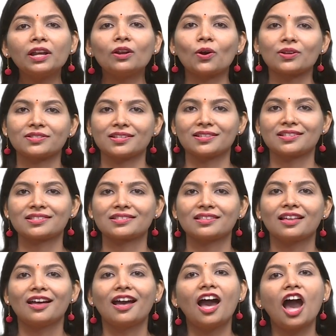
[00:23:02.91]
losses
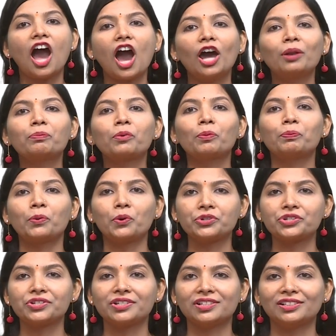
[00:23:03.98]
are
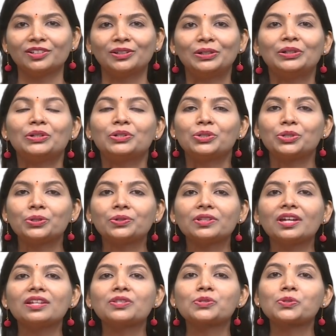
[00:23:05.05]
proportional to
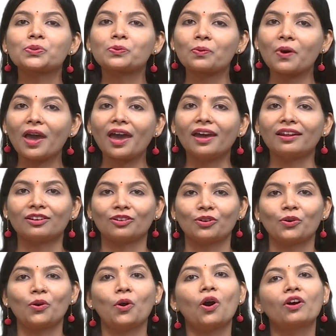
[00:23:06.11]
the square
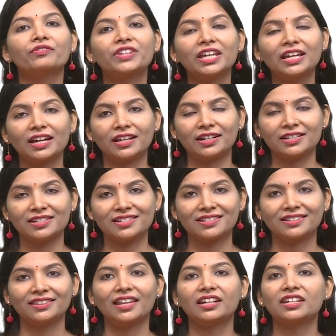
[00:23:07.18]
of the current,
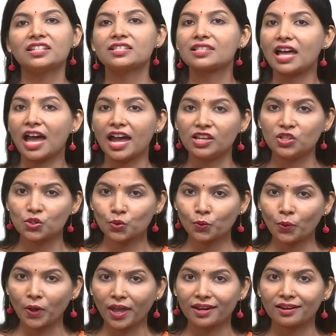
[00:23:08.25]
that is I
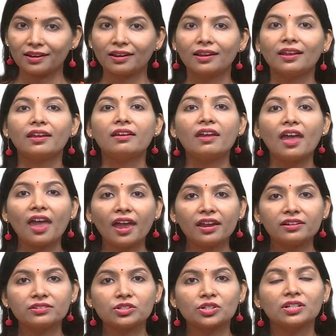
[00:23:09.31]
square,
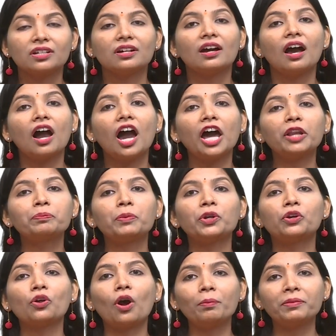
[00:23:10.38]
and are
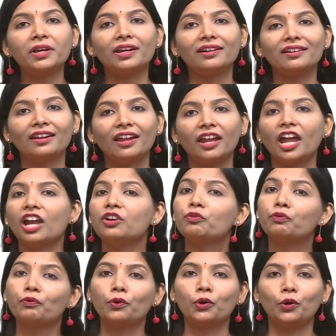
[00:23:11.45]
predominant at
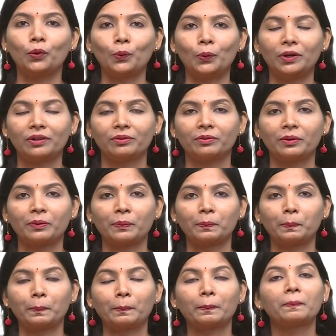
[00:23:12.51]
full load.
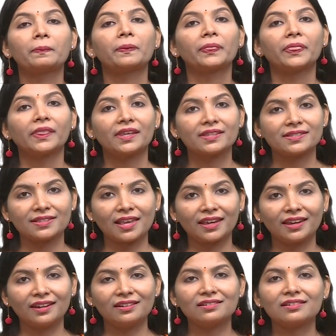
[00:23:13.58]

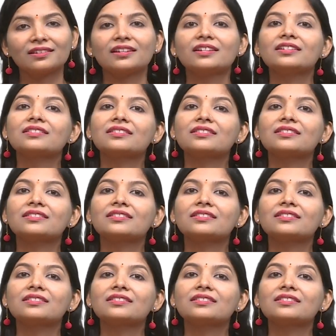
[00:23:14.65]
Second is